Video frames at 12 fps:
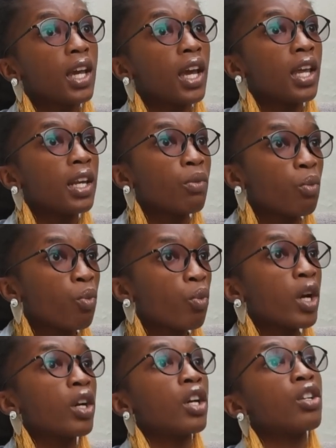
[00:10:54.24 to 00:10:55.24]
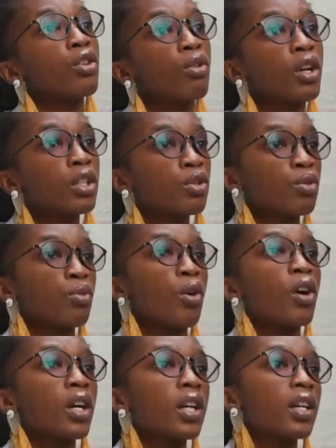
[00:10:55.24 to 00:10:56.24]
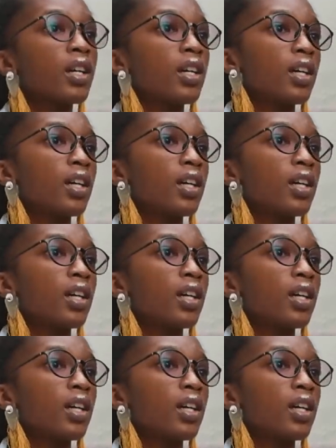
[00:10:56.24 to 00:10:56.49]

And where are you going to walk?